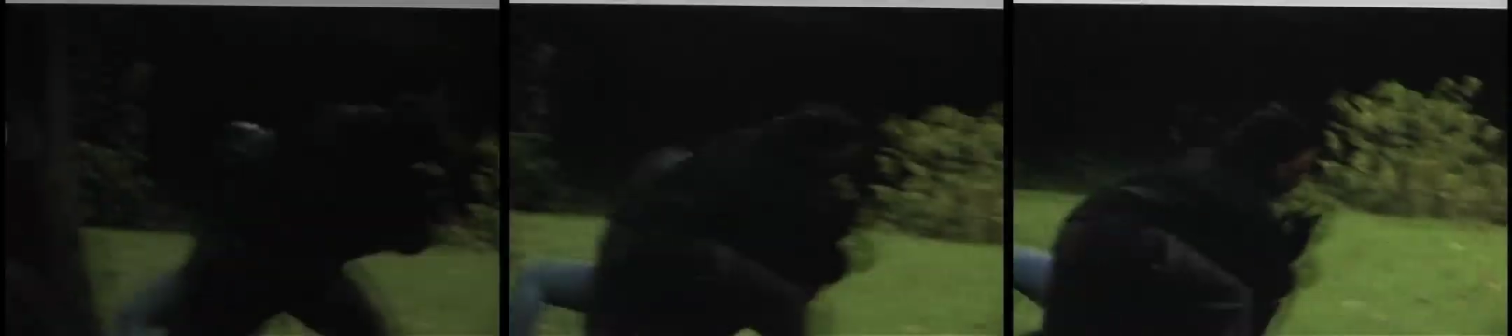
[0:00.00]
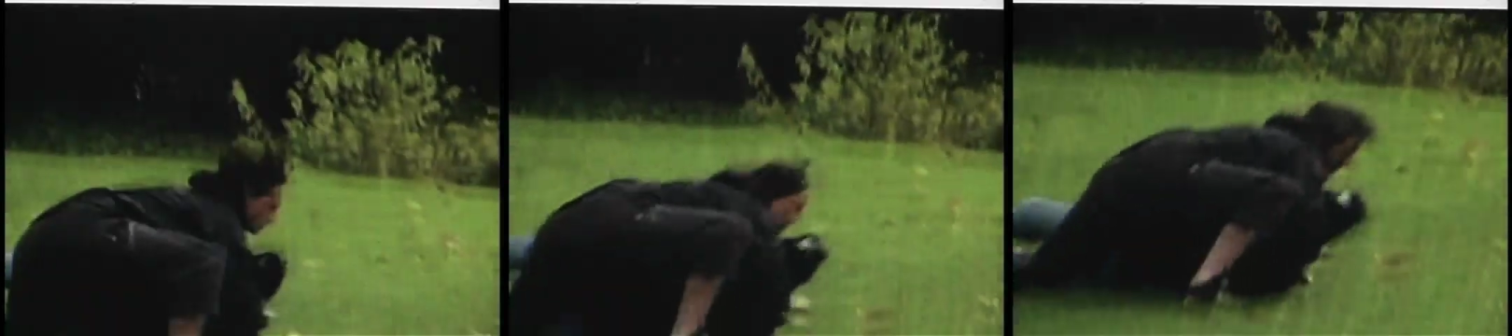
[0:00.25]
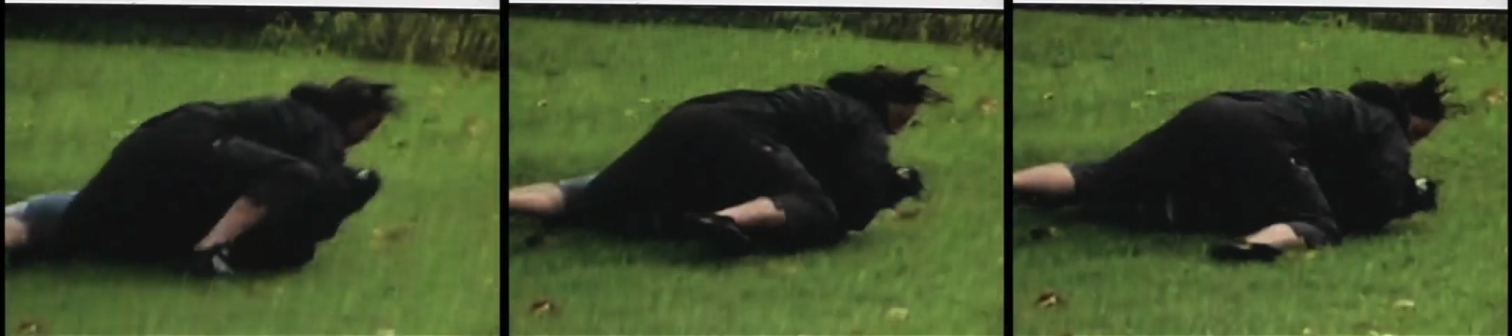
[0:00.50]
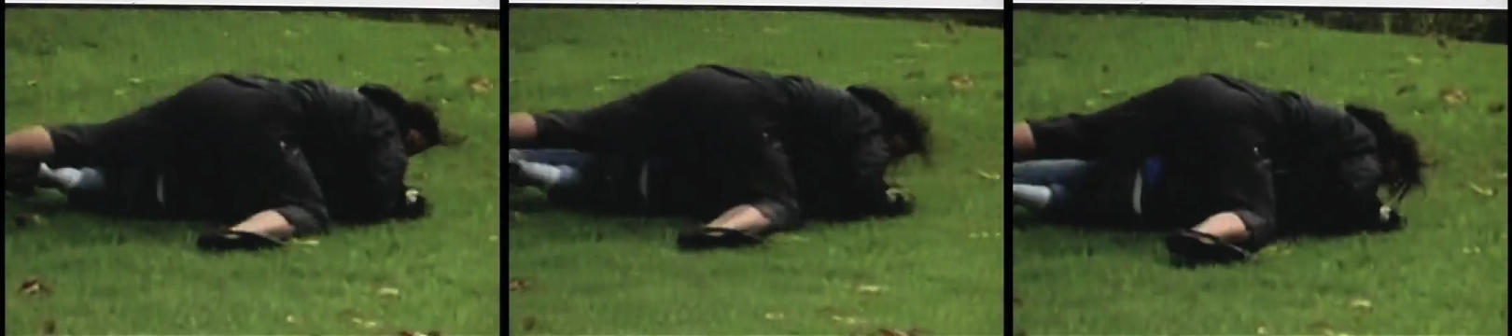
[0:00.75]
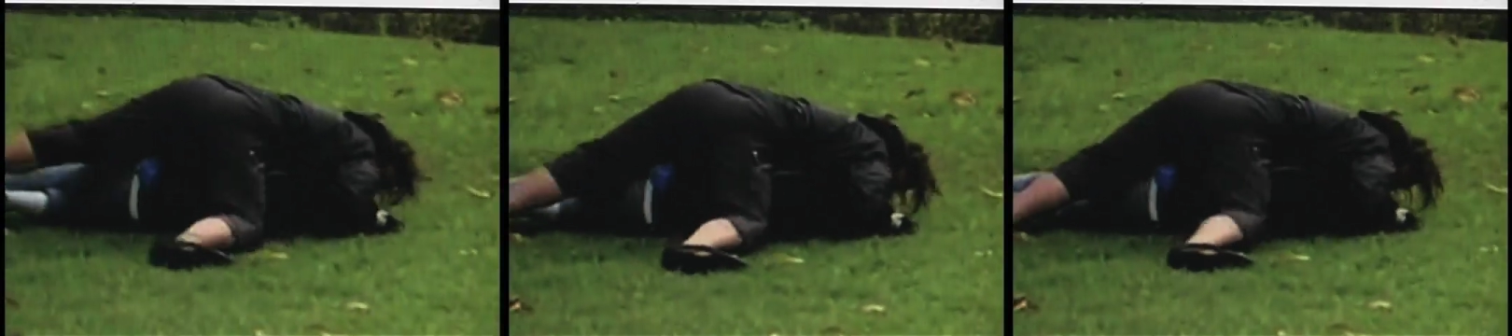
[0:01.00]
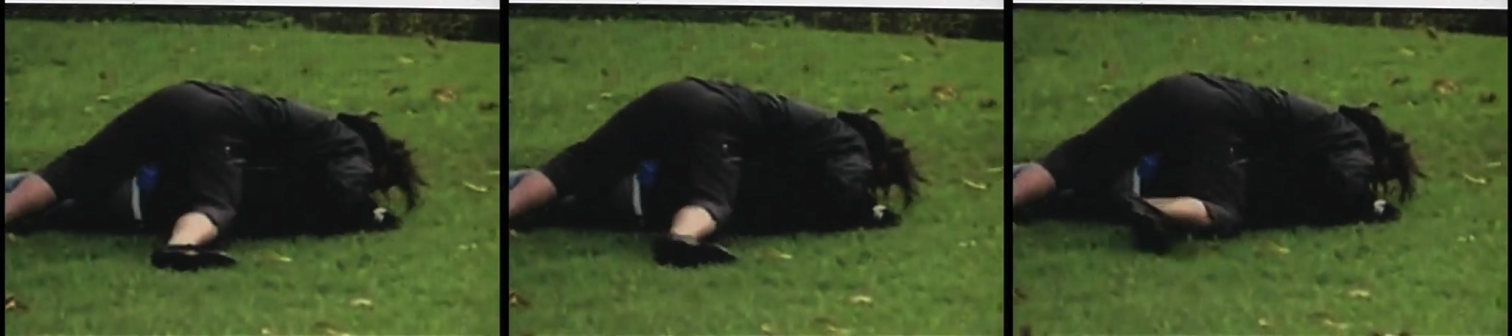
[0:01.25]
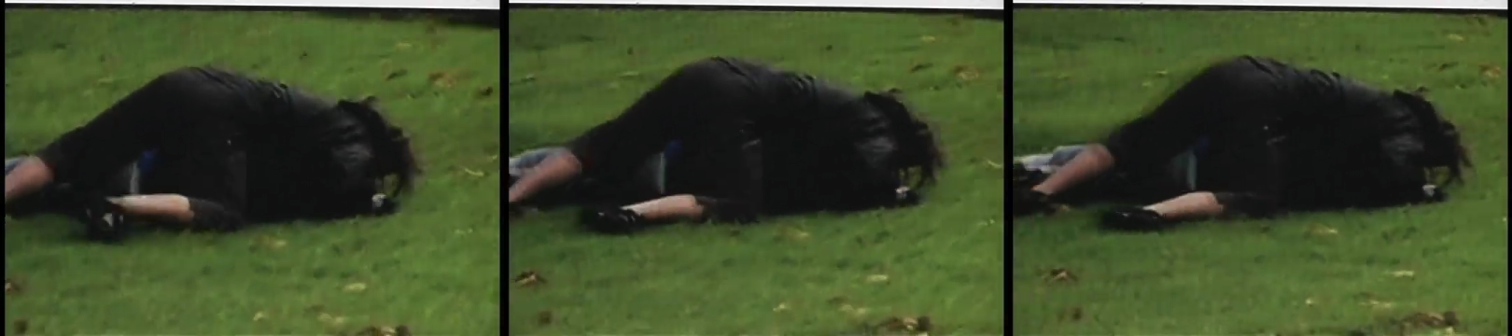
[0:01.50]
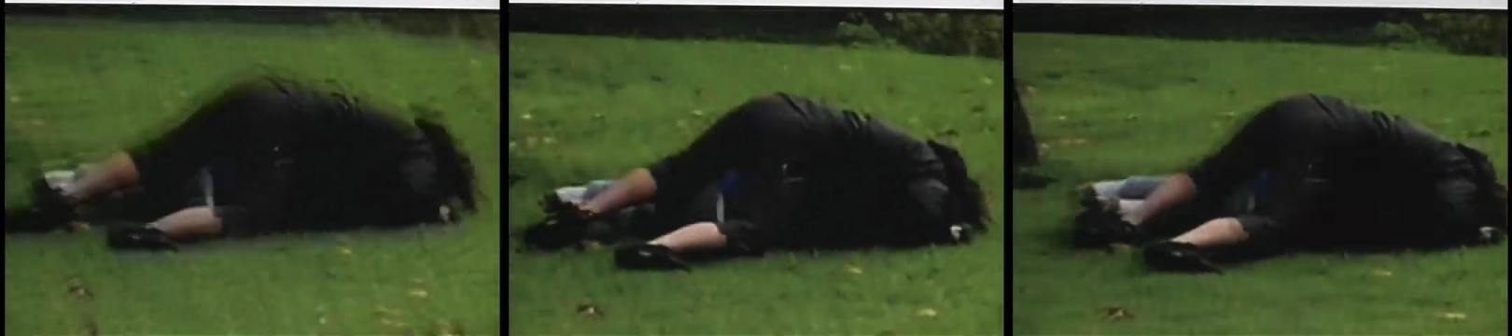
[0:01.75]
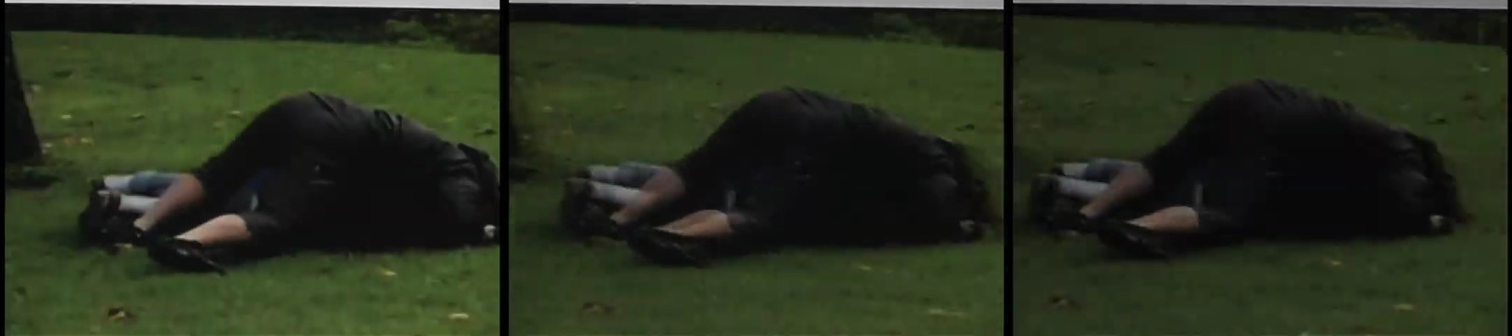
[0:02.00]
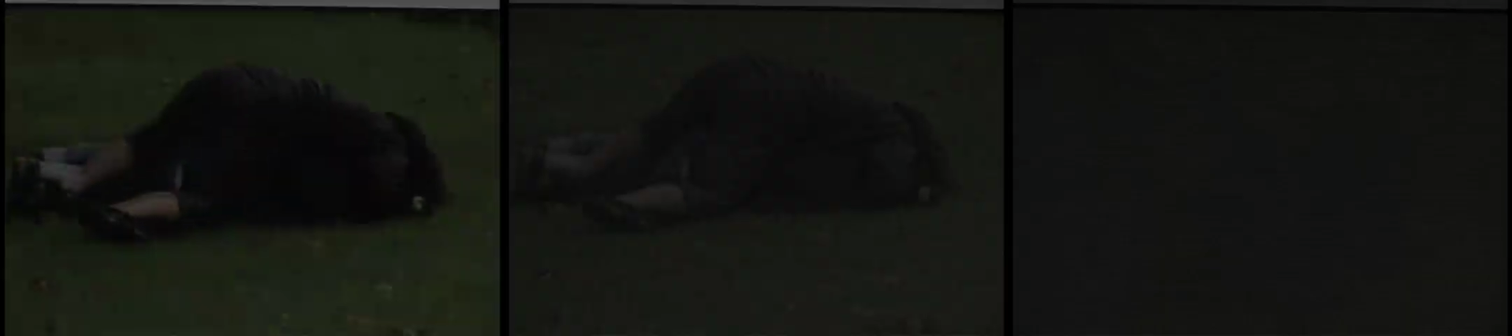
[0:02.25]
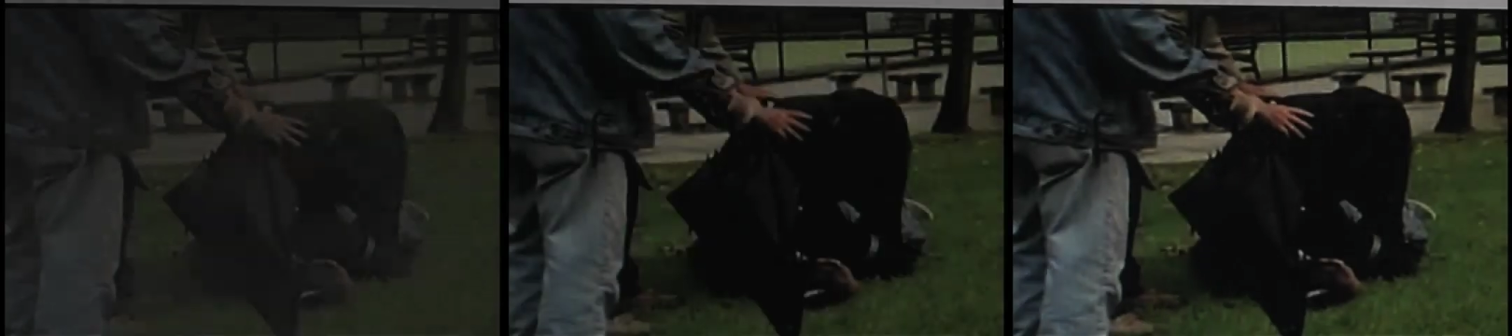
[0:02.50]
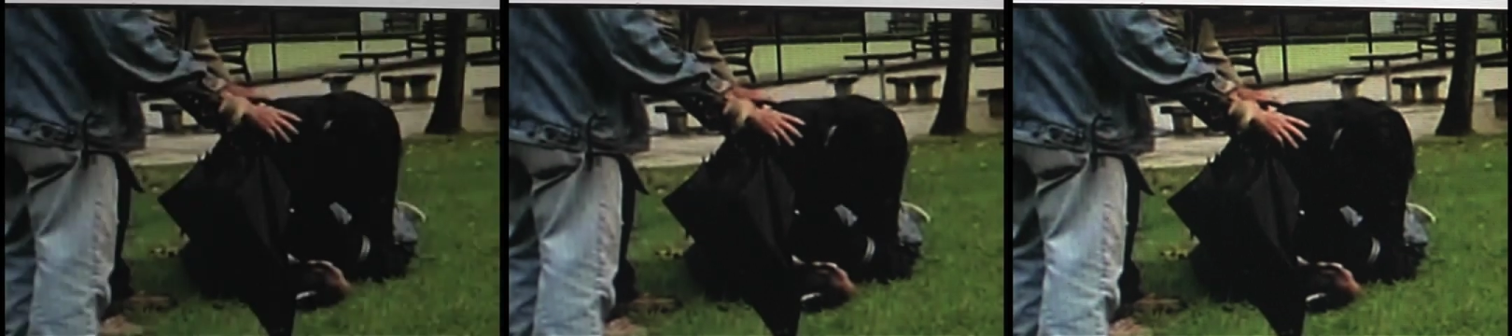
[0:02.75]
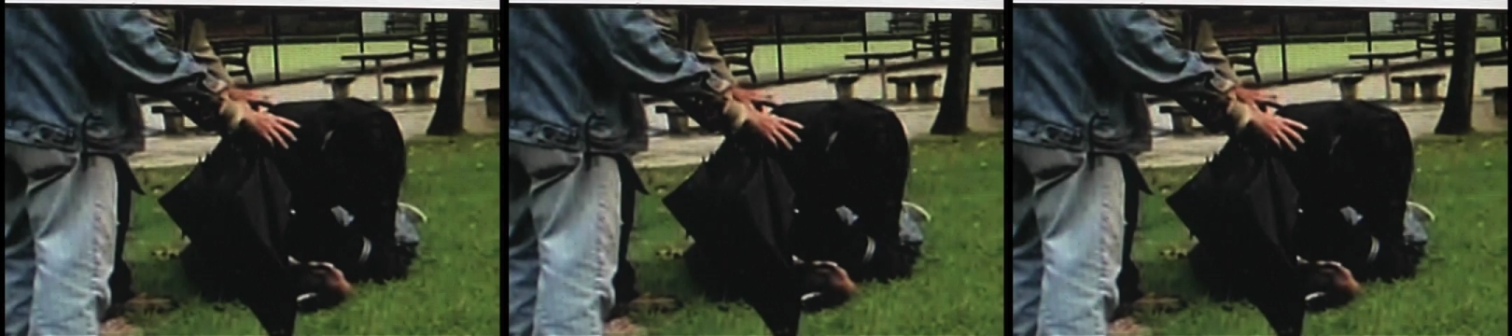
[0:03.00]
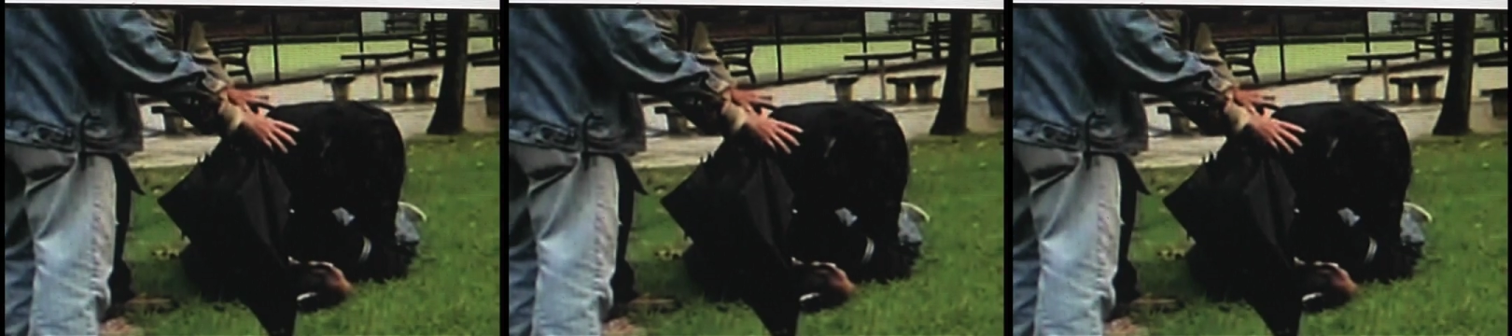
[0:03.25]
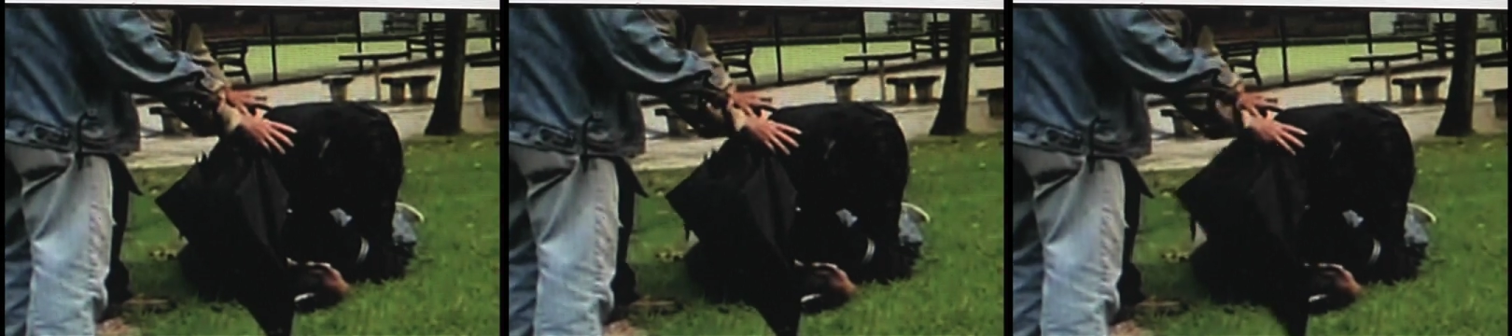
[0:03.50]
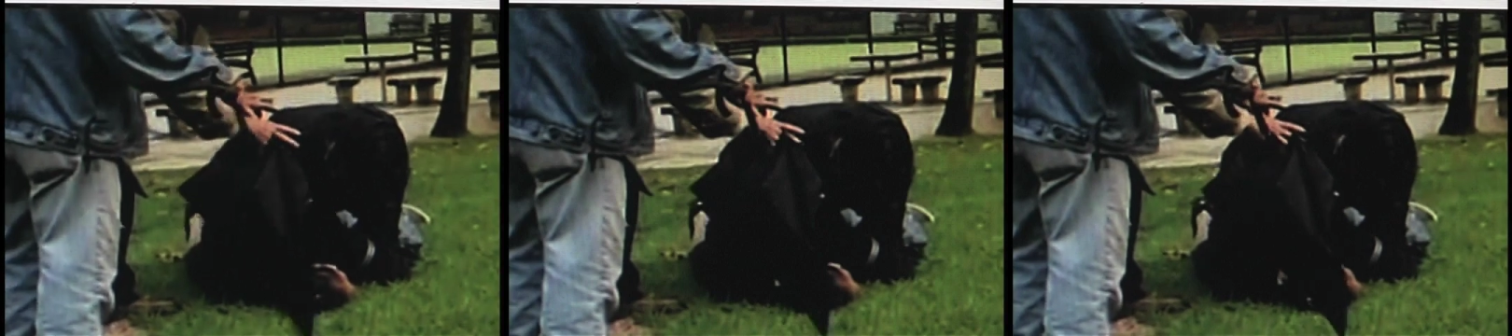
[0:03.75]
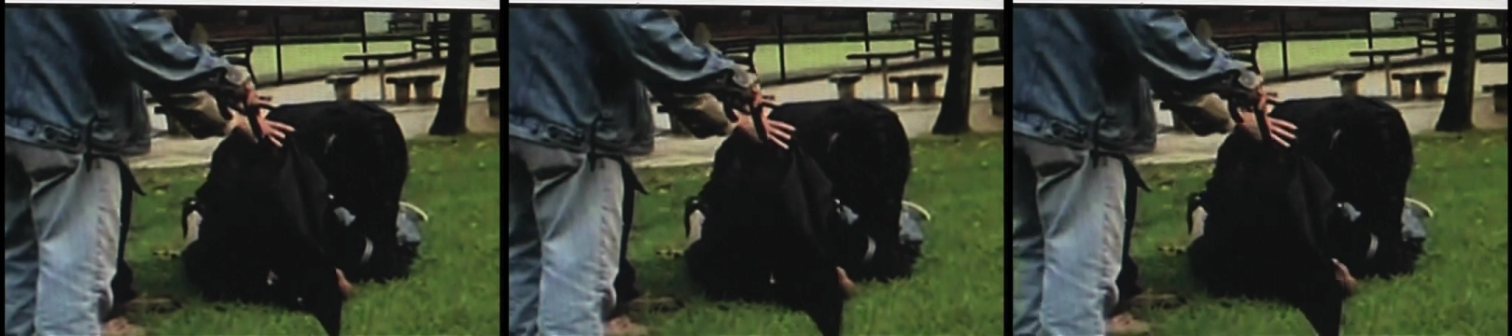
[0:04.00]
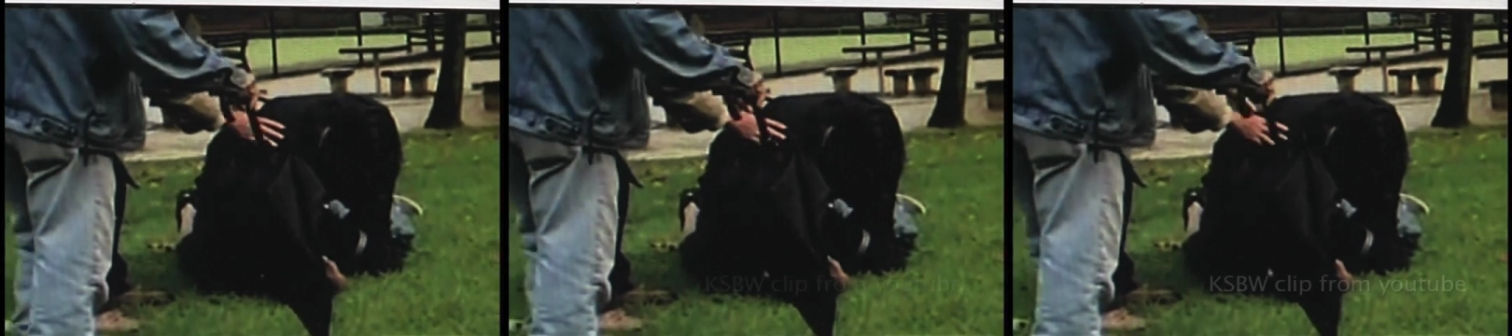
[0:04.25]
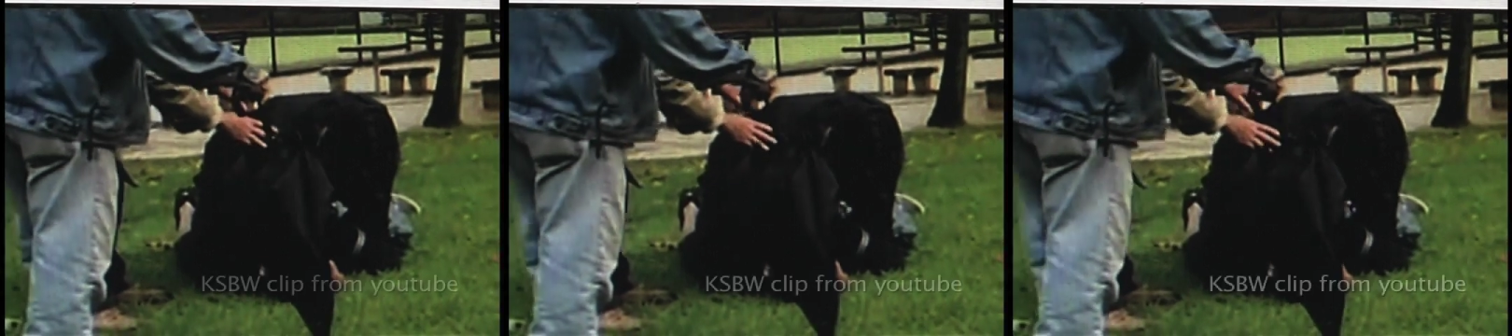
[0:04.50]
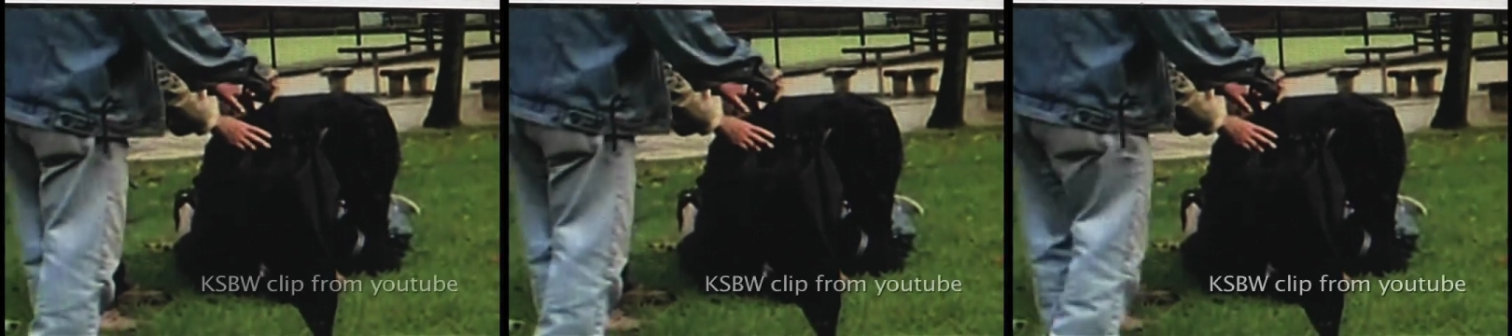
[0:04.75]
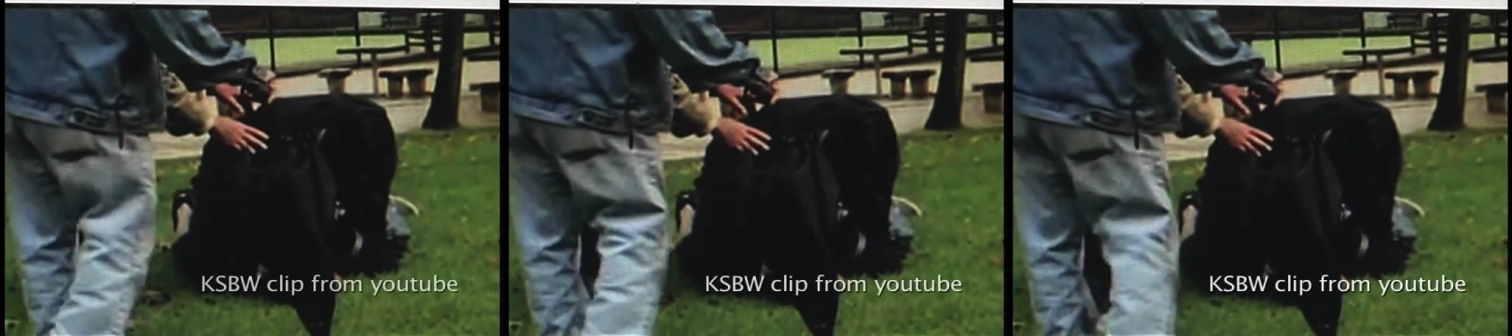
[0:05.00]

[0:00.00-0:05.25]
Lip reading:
Nobody's mouth can be seen.